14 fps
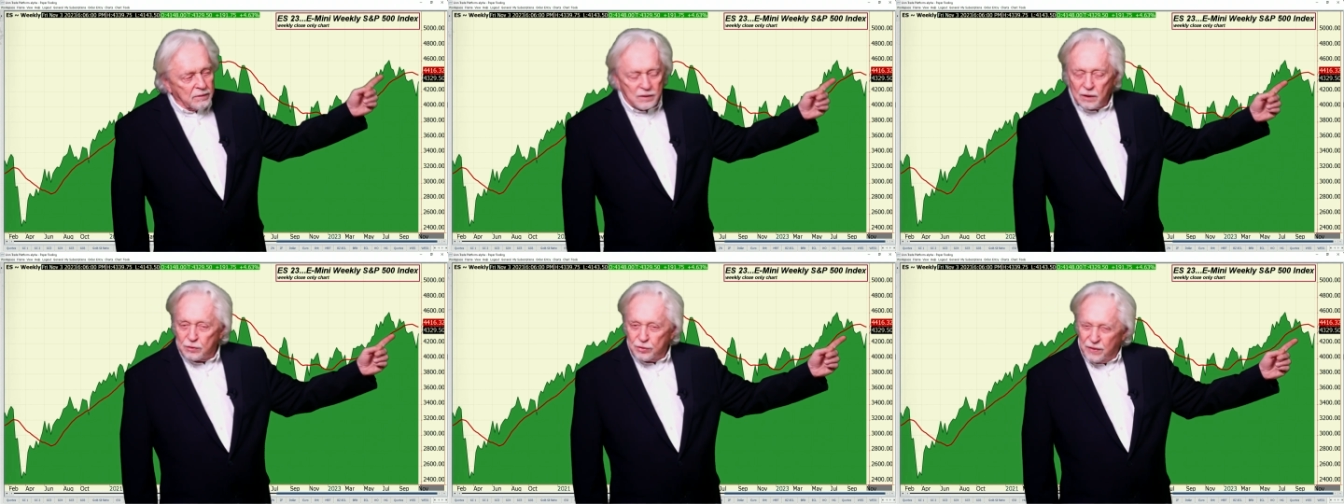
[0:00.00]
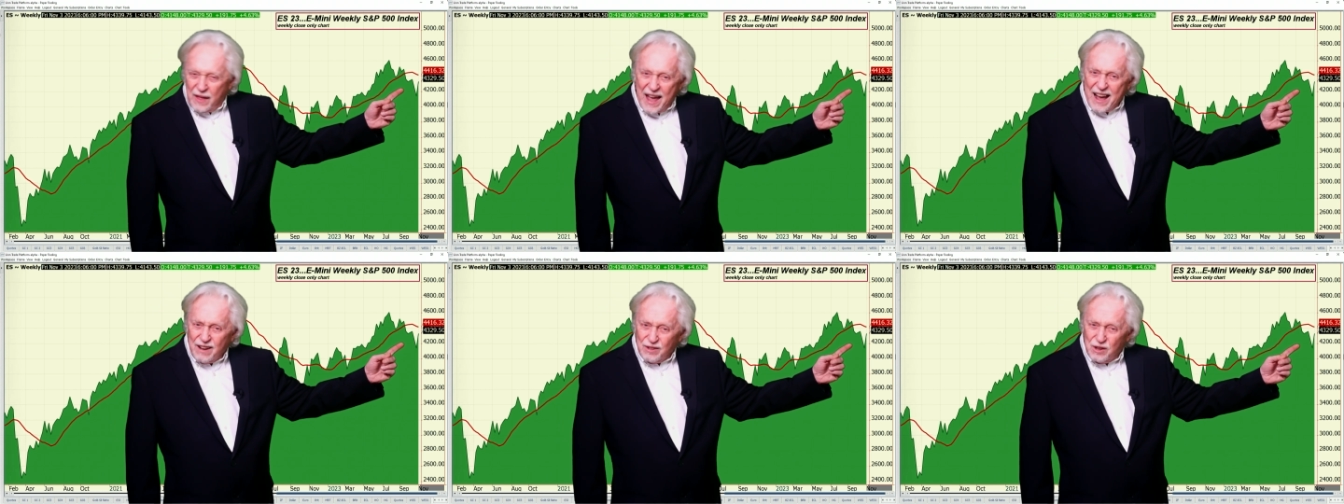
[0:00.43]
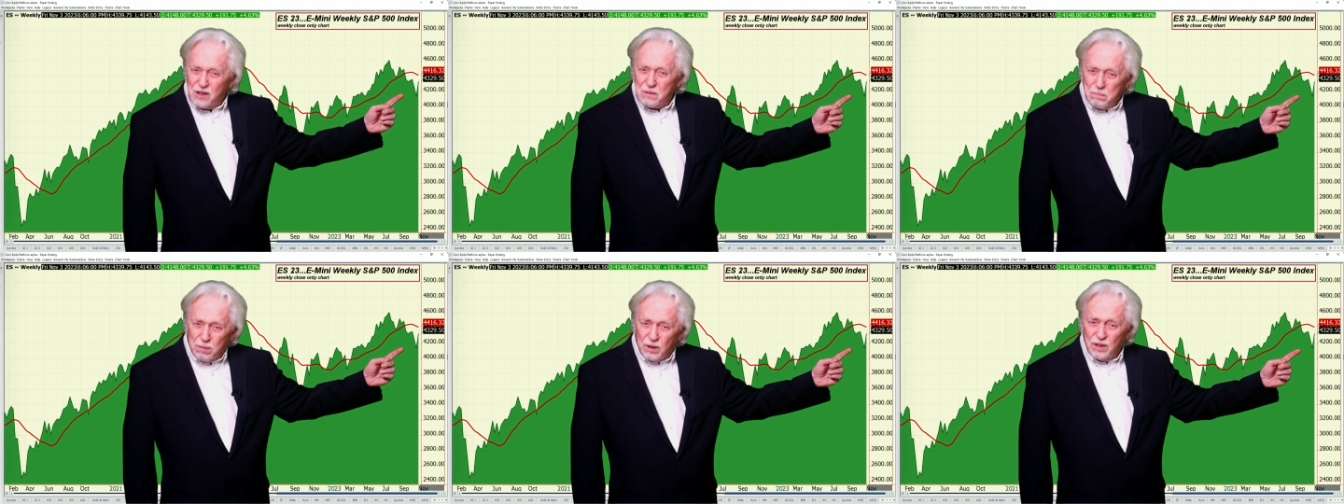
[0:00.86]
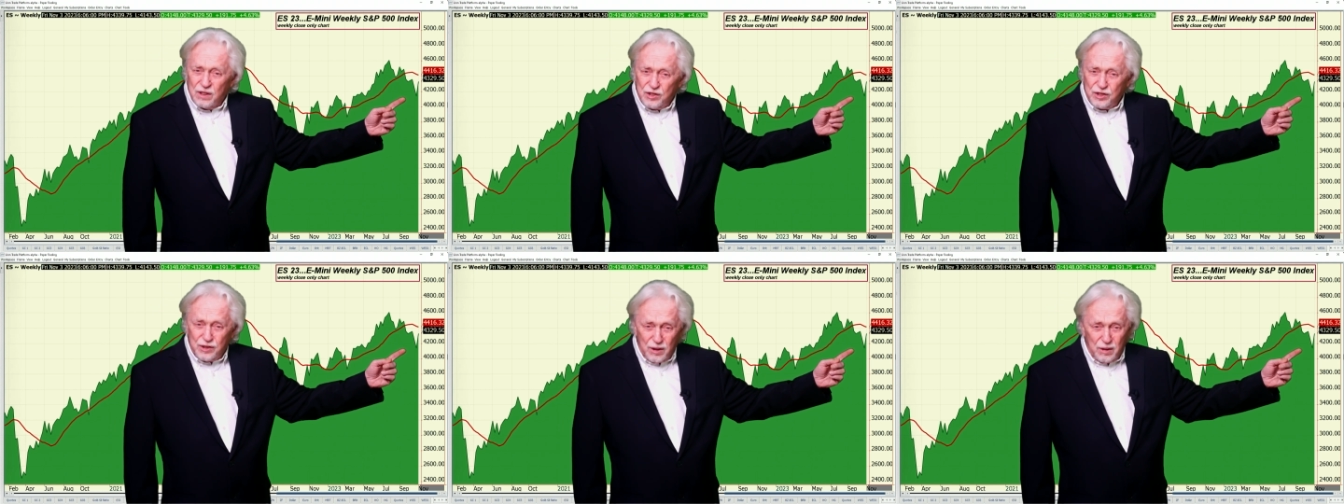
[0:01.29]
Does that look
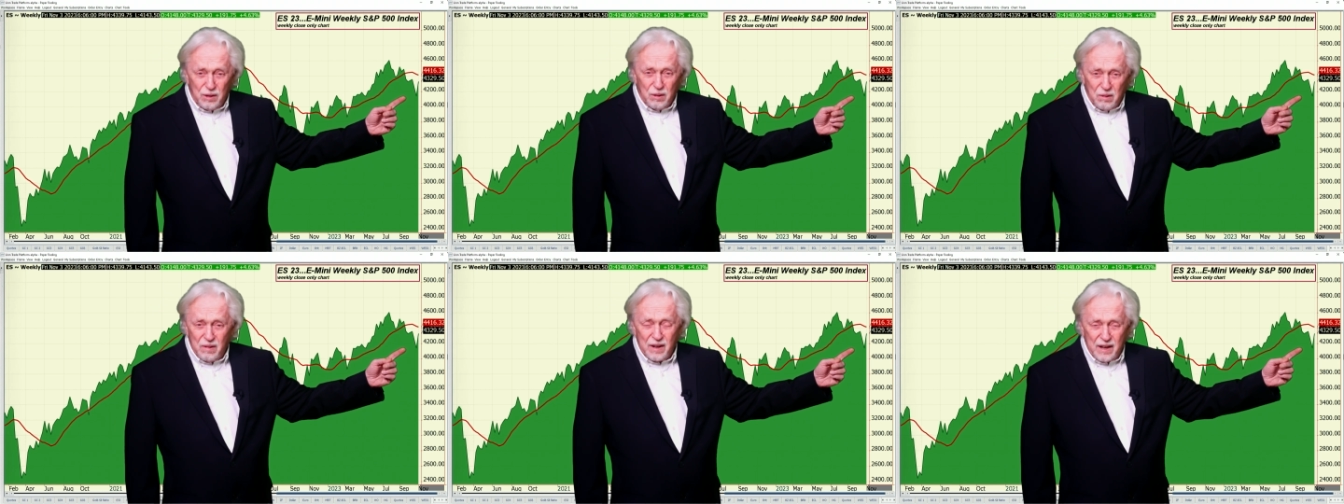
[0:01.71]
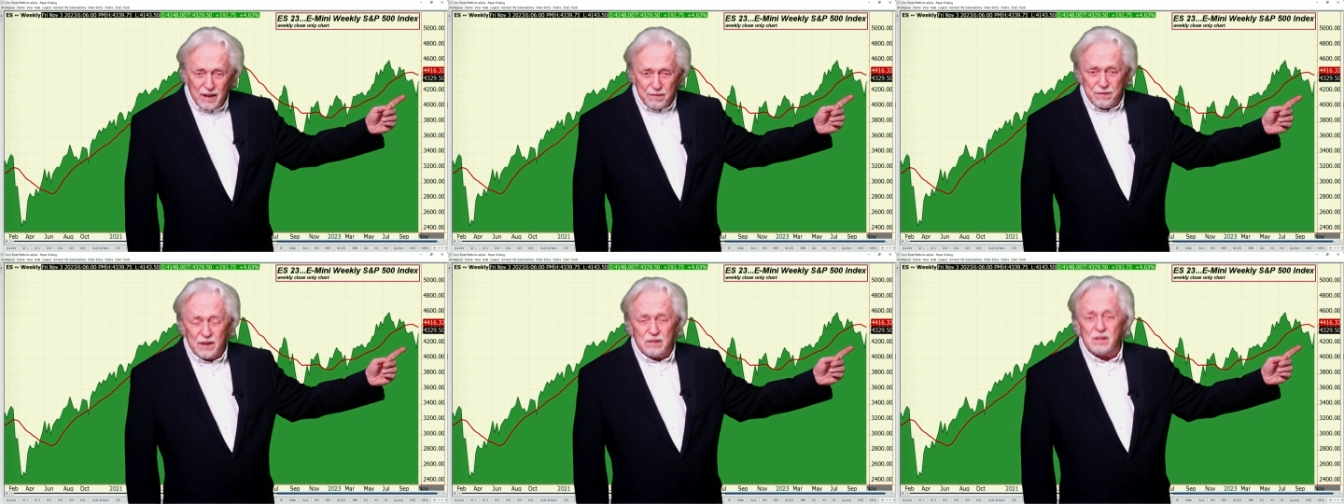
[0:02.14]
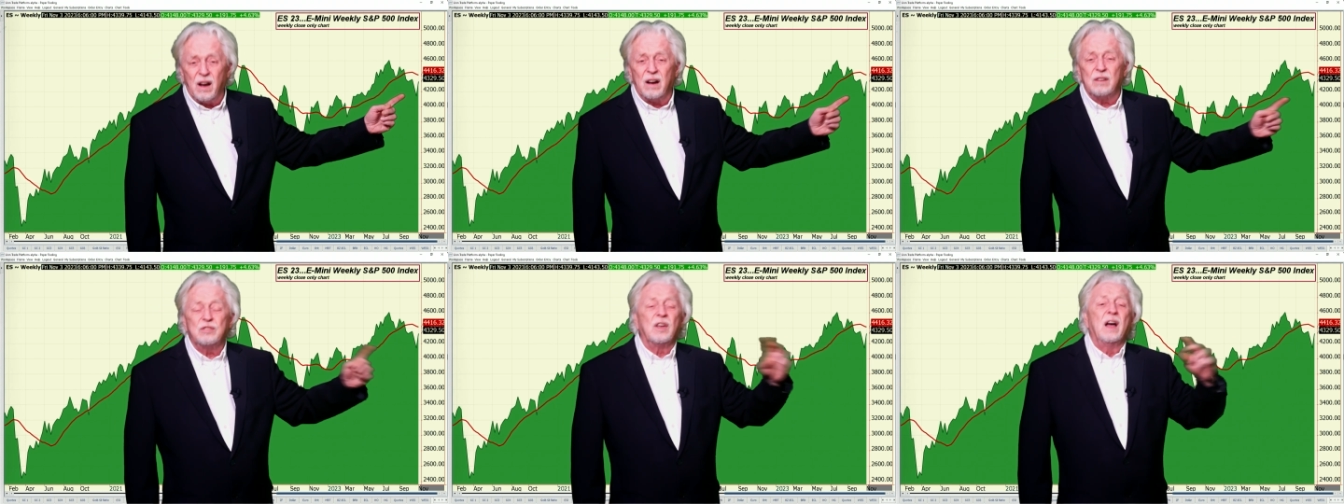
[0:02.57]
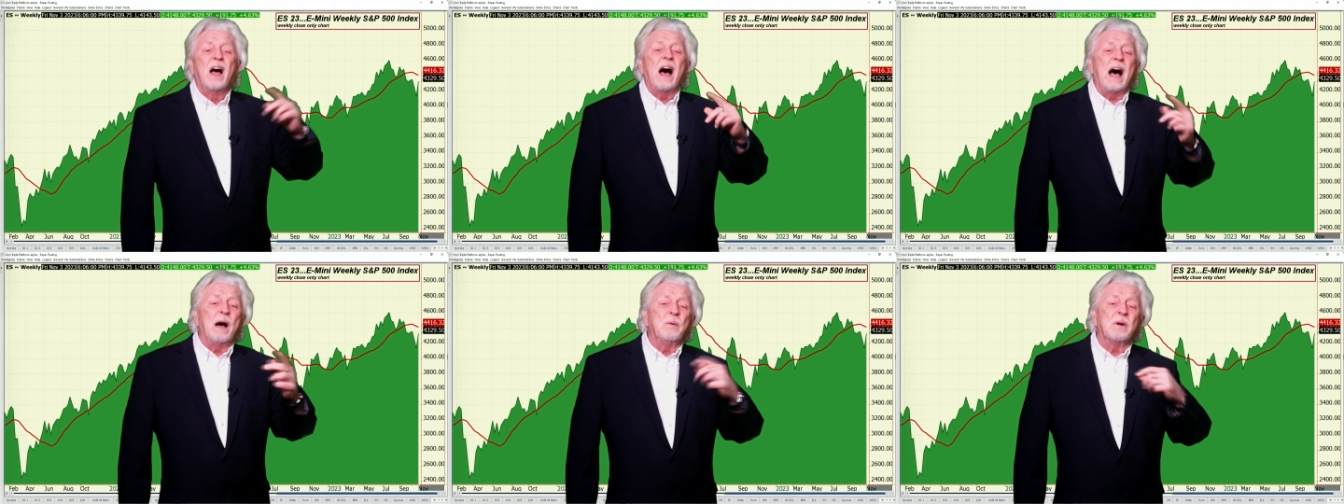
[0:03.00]
bullish to you? If it does,
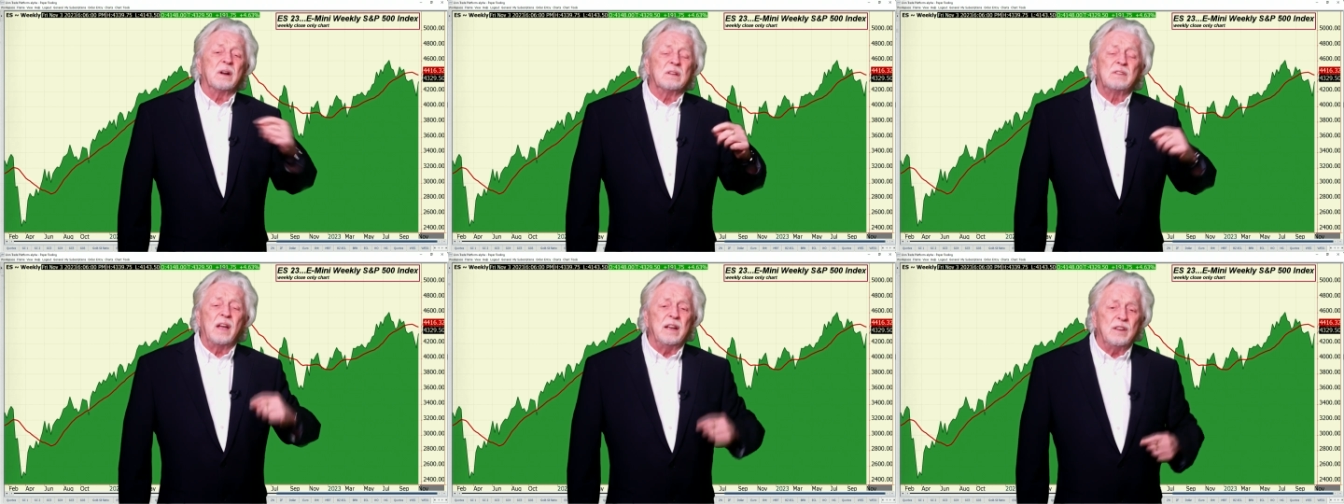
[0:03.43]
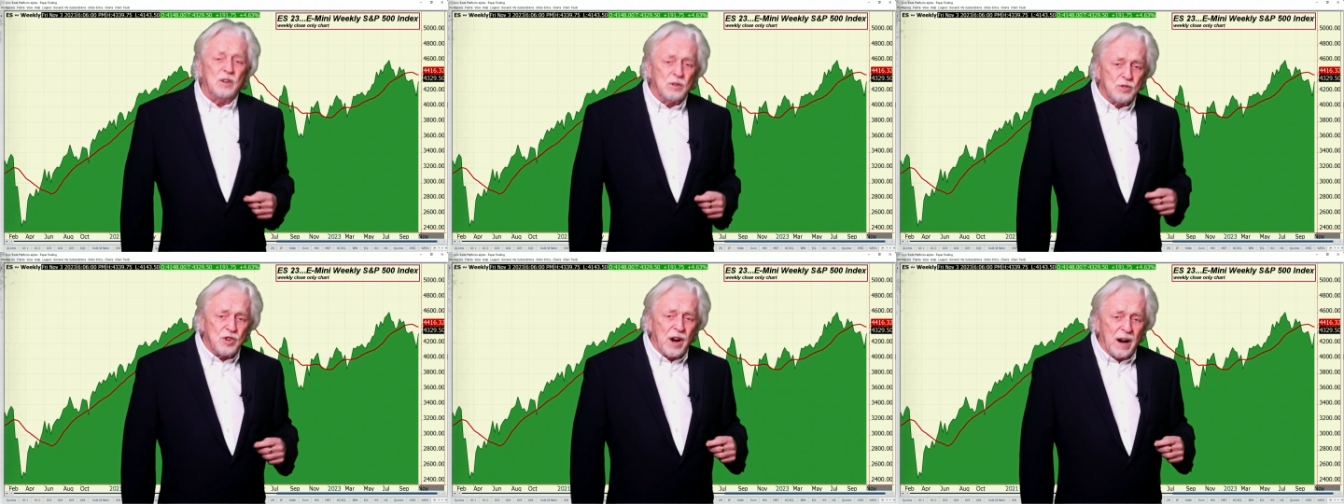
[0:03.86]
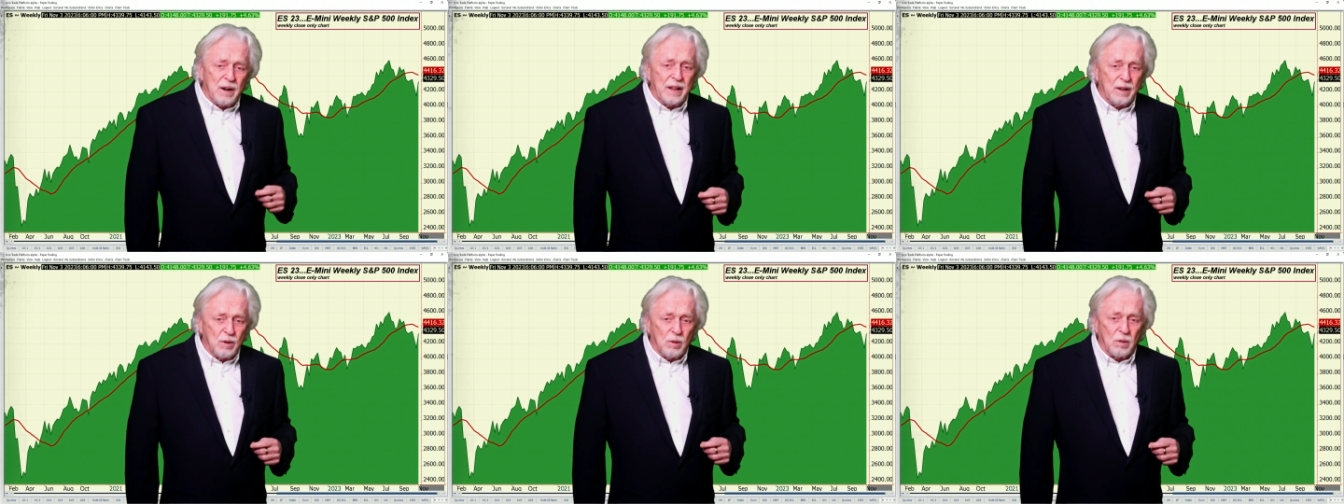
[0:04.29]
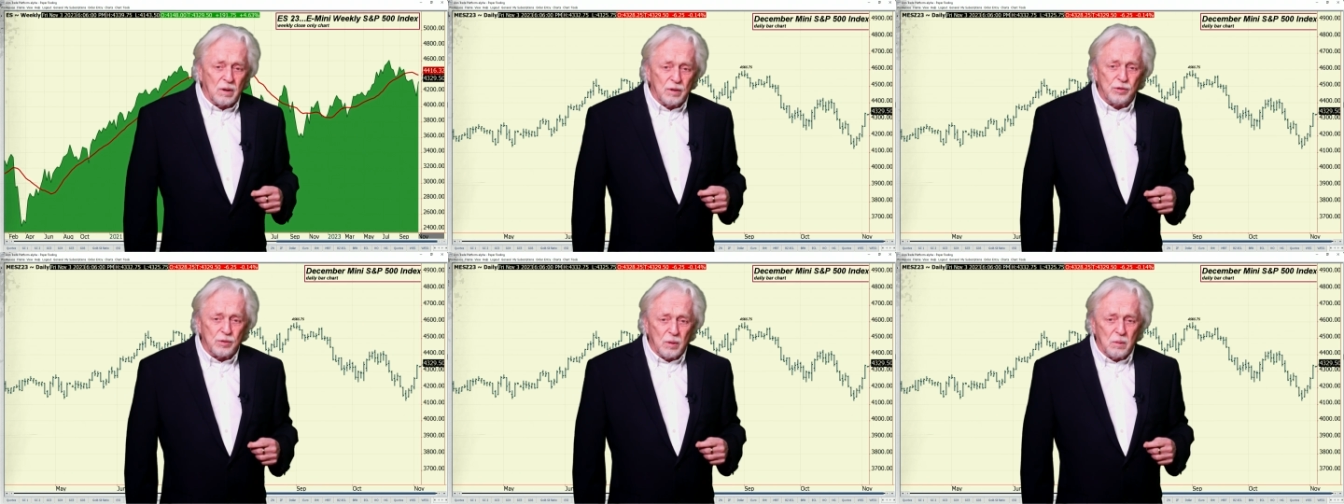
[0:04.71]
I want to take your charting
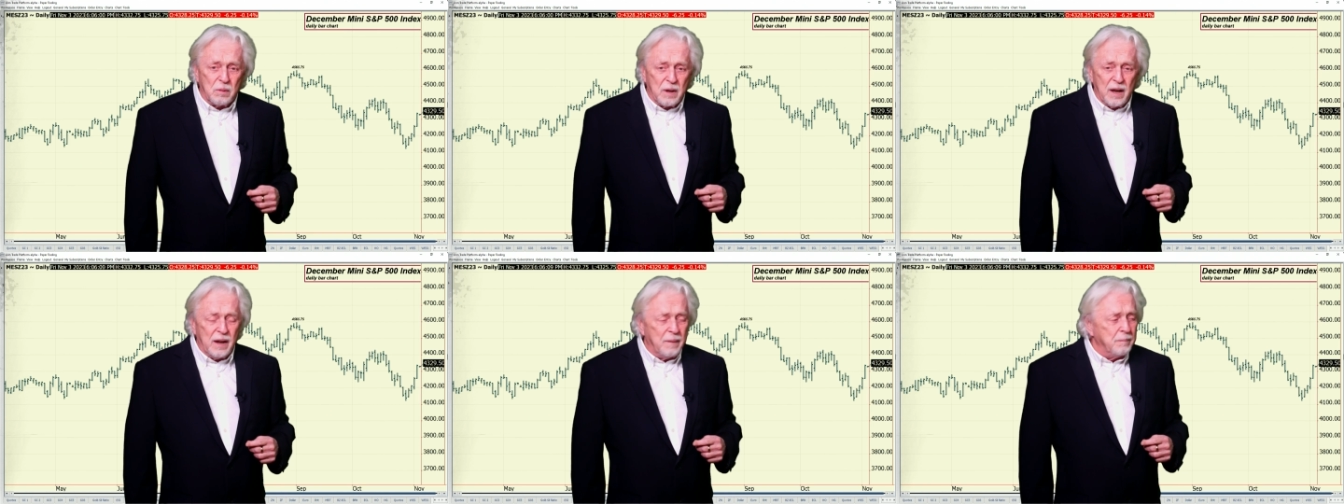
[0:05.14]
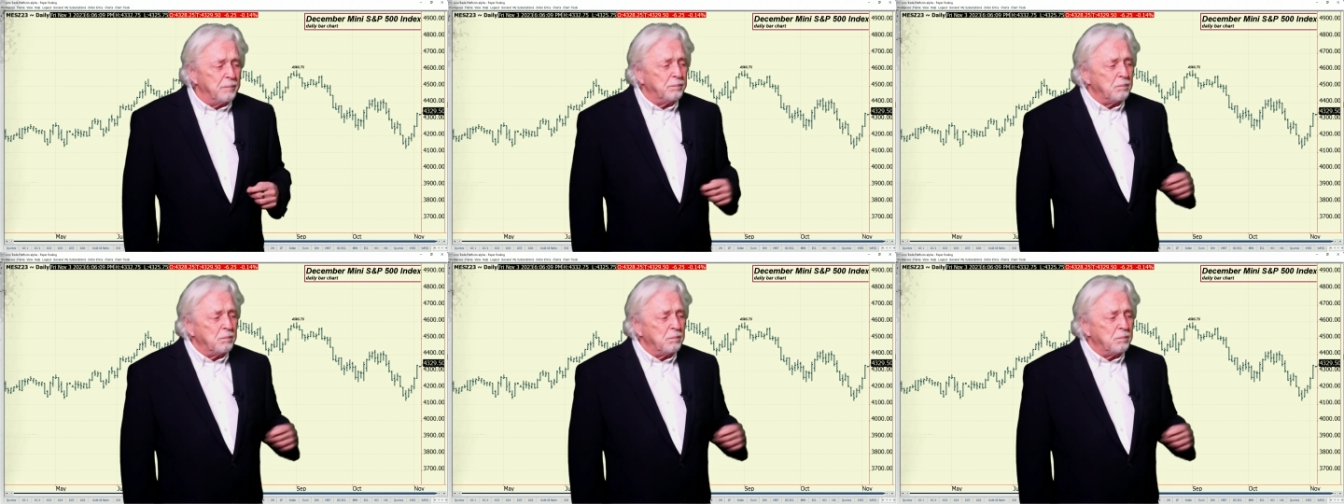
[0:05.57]
course, okay?